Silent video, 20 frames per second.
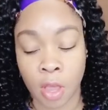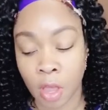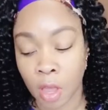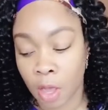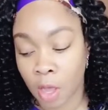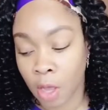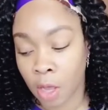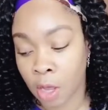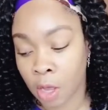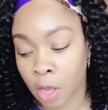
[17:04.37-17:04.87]

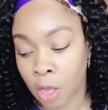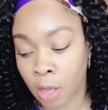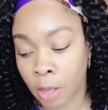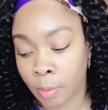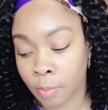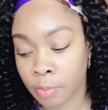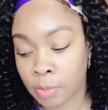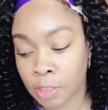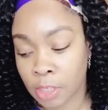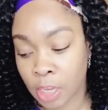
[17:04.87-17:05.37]
Um,
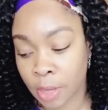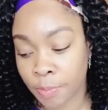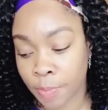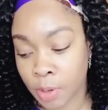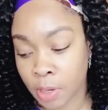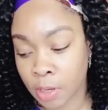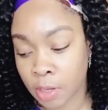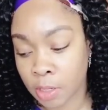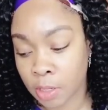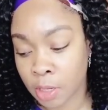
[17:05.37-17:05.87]

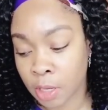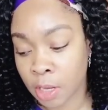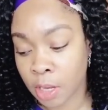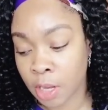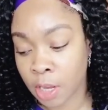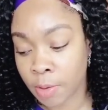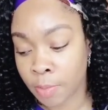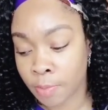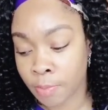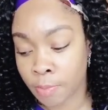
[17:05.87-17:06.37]
typically,
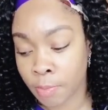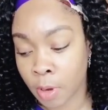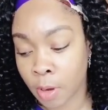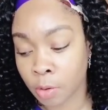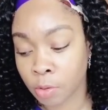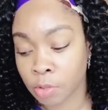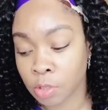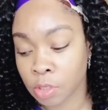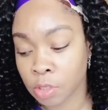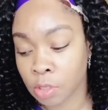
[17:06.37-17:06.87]

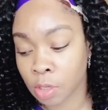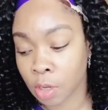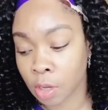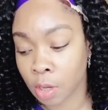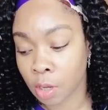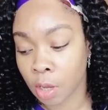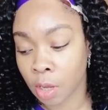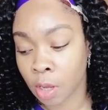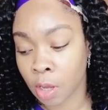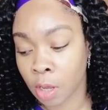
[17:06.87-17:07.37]
most
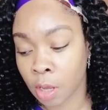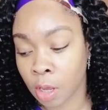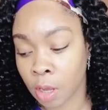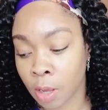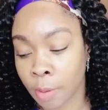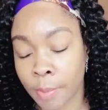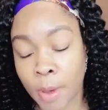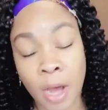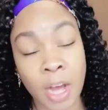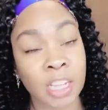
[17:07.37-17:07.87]
um,
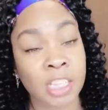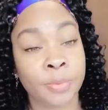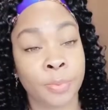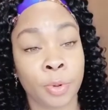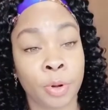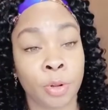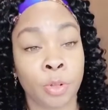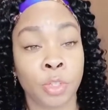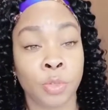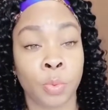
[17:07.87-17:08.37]

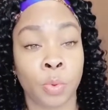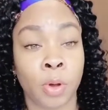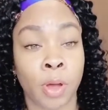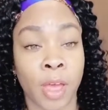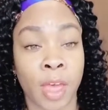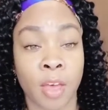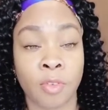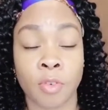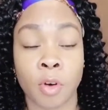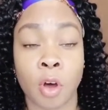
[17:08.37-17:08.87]
hospitals will
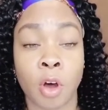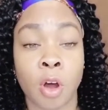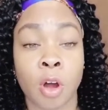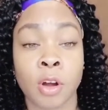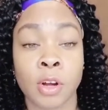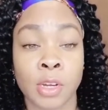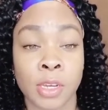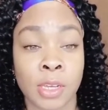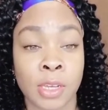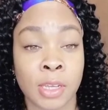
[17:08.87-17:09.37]
have R
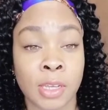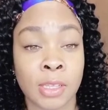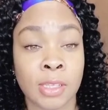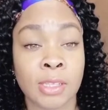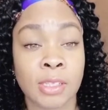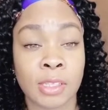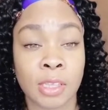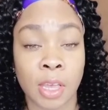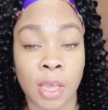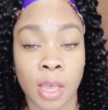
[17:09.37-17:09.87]

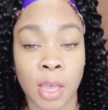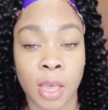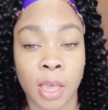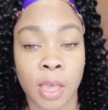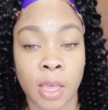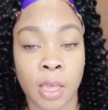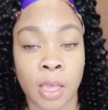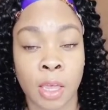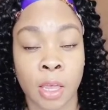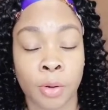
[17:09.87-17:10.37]
Ns
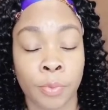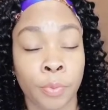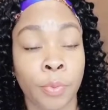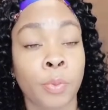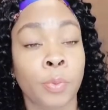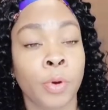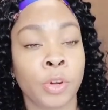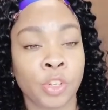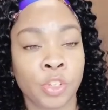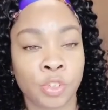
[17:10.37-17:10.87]
and
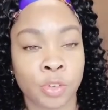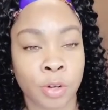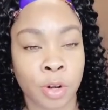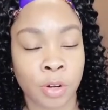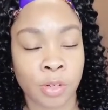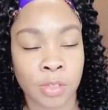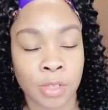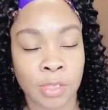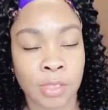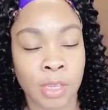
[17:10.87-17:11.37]
registered
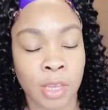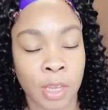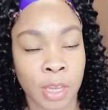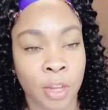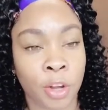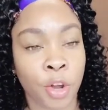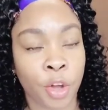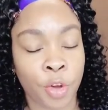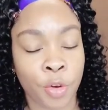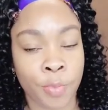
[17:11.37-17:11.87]
nurses and
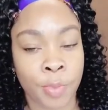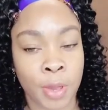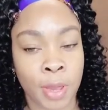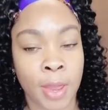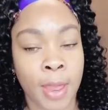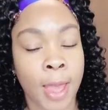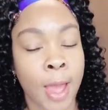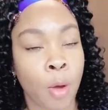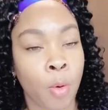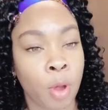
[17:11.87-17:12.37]
O B.
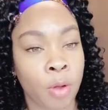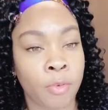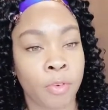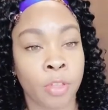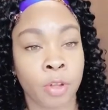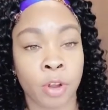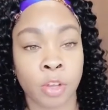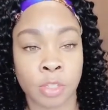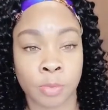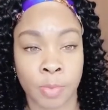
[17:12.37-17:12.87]
However, there
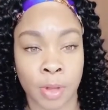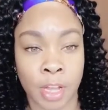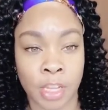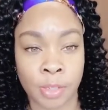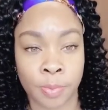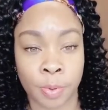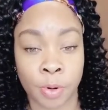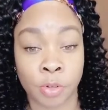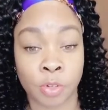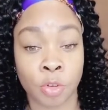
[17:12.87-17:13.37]
are some
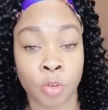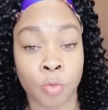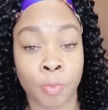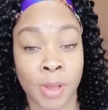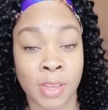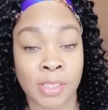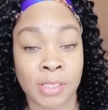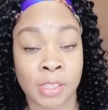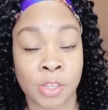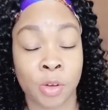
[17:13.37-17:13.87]
hospitals who may
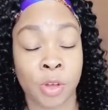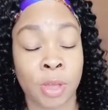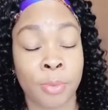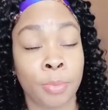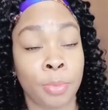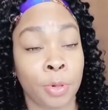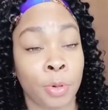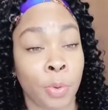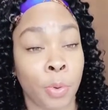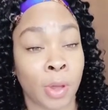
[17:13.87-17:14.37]
still
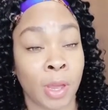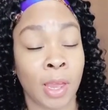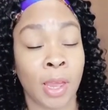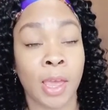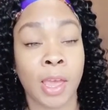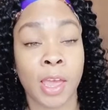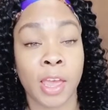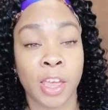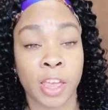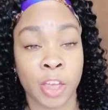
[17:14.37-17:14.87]
employ
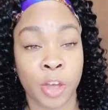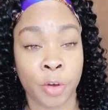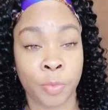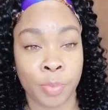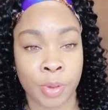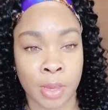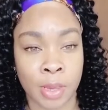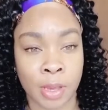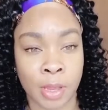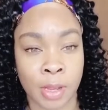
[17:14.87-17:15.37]
L
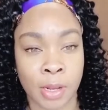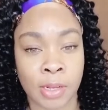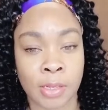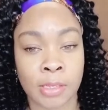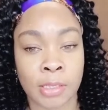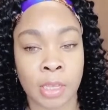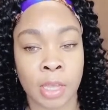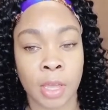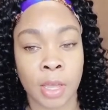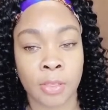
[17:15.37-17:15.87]
P Ns
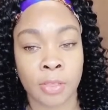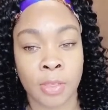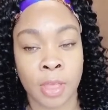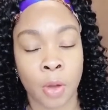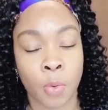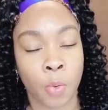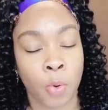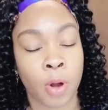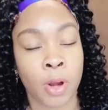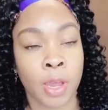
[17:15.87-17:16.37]
that
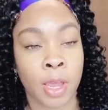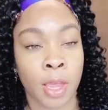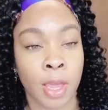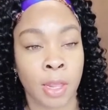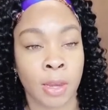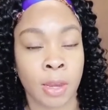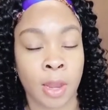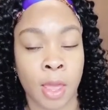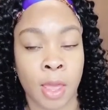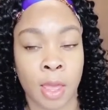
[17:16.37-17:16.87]
work
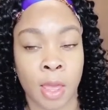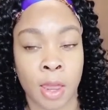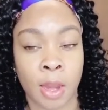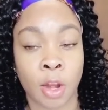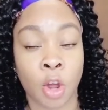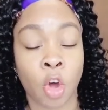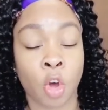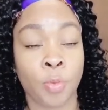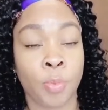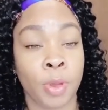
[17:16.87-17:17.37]
in an
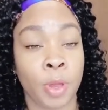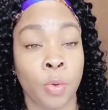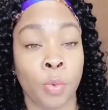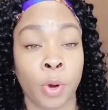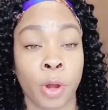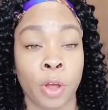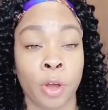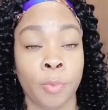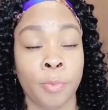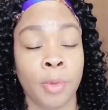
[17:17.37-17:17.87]
O B
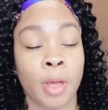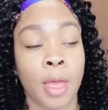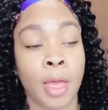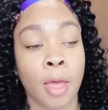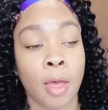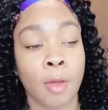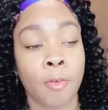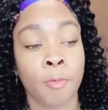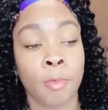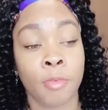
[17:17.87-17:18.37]
realm.
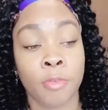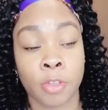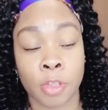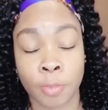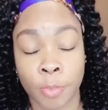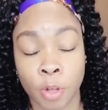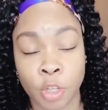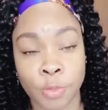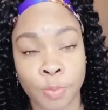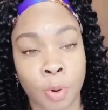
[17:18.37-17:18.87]
But for the
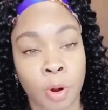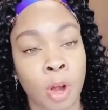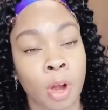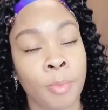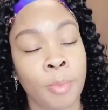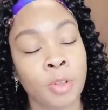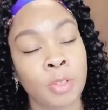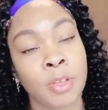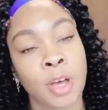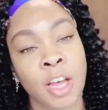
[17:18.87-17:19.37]
most part,
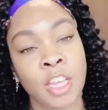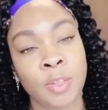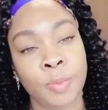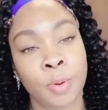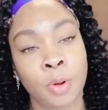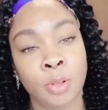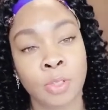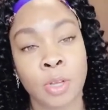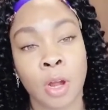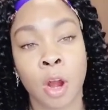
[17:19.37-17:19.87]
most
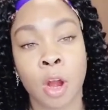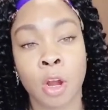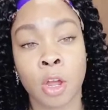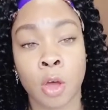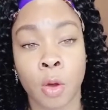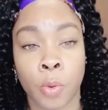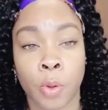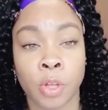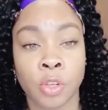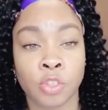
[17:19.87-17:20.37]
hospitals are
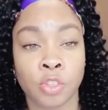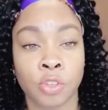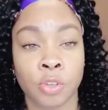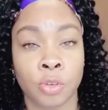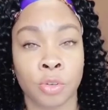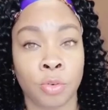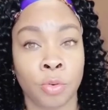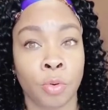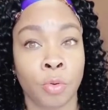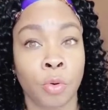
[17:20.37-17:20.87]
going
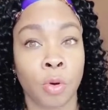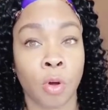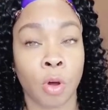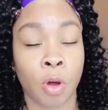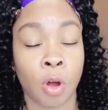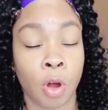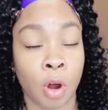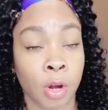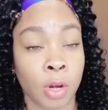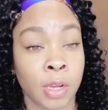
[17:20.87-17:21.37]
to
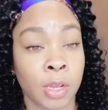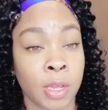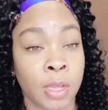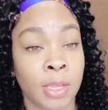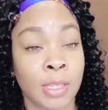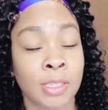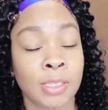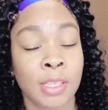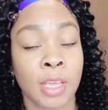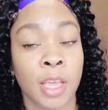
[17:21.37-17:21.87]
R
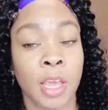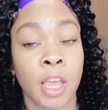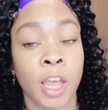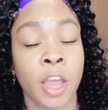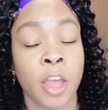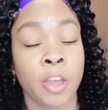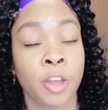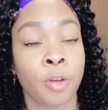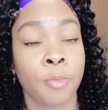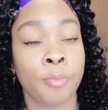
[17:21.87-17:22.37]
Ns,
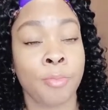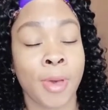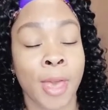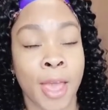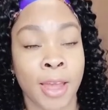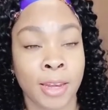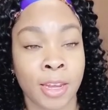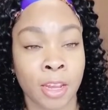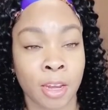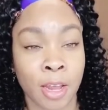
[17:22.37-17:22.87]
and your
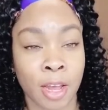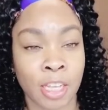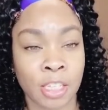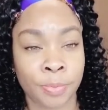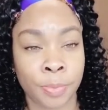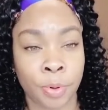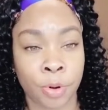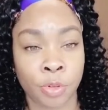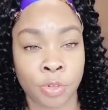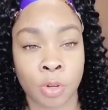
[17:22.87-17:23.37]
magnet
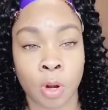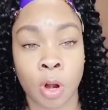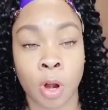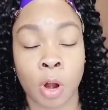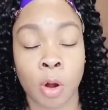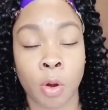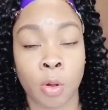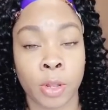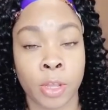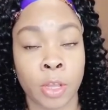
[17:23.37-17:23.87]
hospitals are
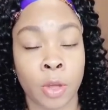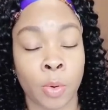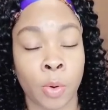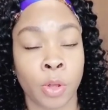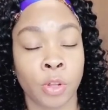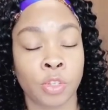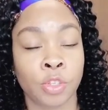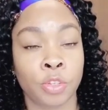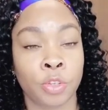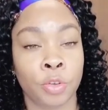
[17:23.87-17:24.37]
only going
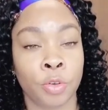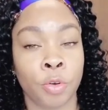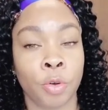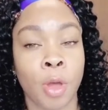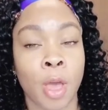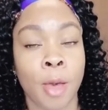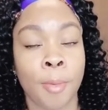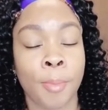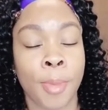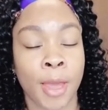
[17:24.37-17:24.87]
to
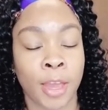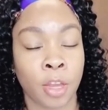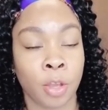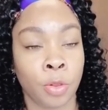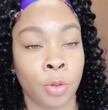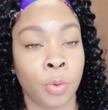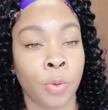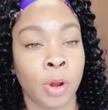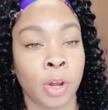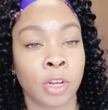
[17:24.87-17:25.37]

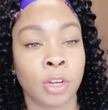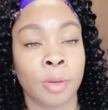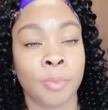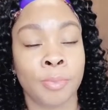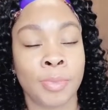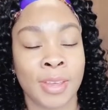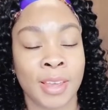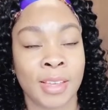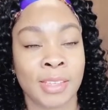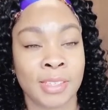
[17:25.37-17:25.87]
baccalaureate
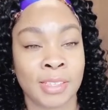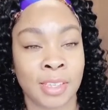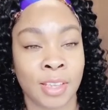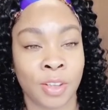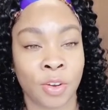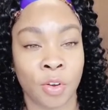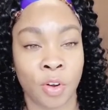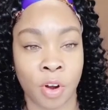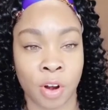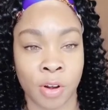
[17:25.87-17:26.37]
B S N
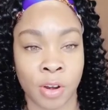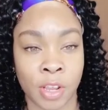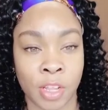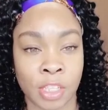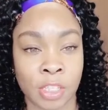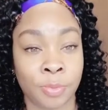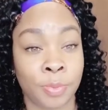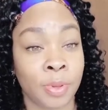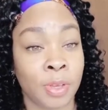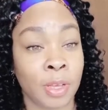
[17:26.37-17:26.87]
R Ns
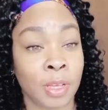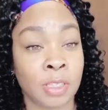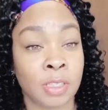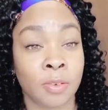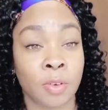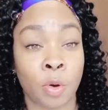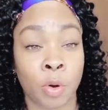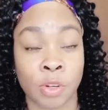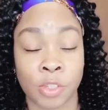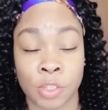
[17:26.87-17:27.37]
because, of
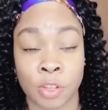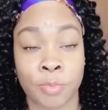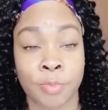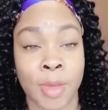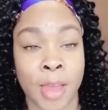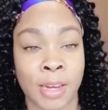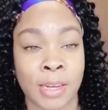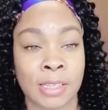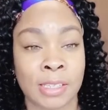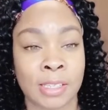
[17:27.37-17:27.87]
course, they're
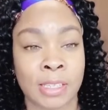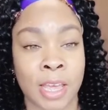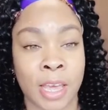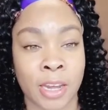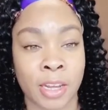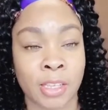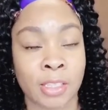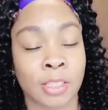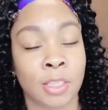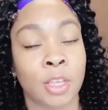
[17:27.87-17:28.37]
magnet
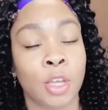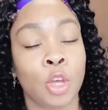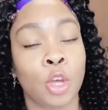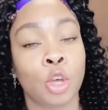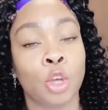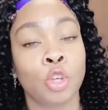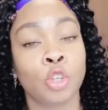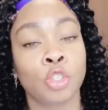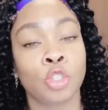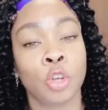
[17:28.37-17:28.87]
status.
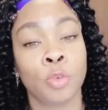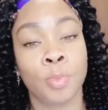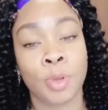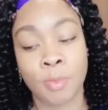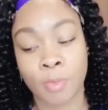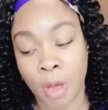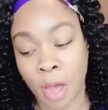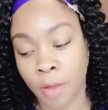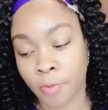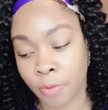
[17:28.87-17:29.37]
So be
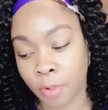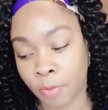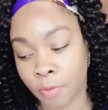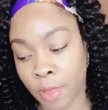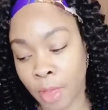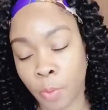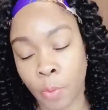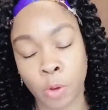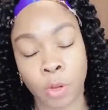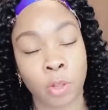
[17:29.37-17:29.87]
mindful of that
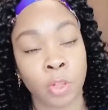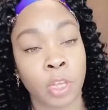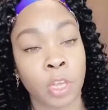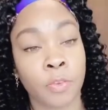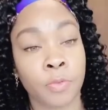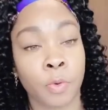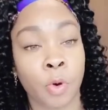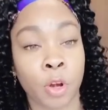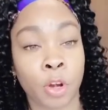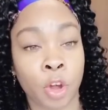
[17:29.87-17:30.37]
when you're looking
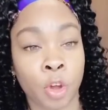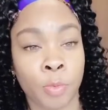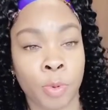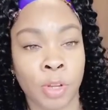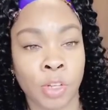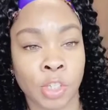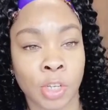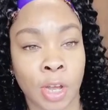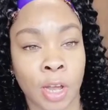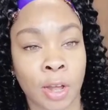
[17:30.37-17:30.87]
for an O B
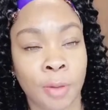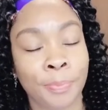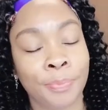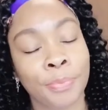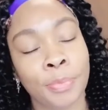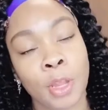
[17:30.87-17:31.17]
job.